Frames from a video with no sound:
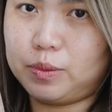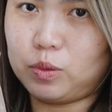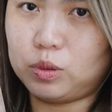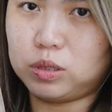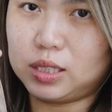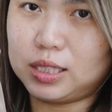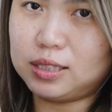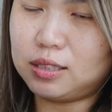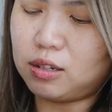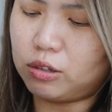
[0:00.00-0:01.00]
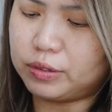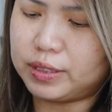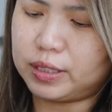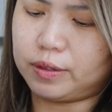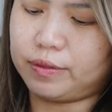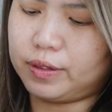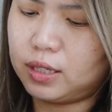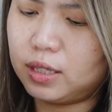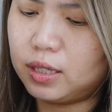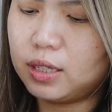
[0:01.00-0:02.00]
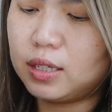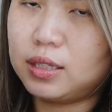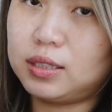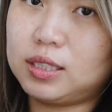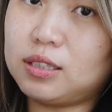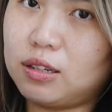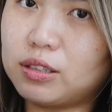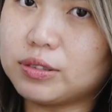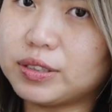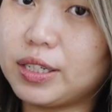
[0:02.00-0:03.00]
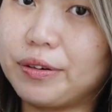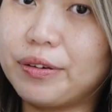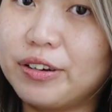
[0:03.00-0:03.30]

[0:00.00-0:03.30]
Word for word: Oh, there's a lot of stuff. There's a lot of stuff.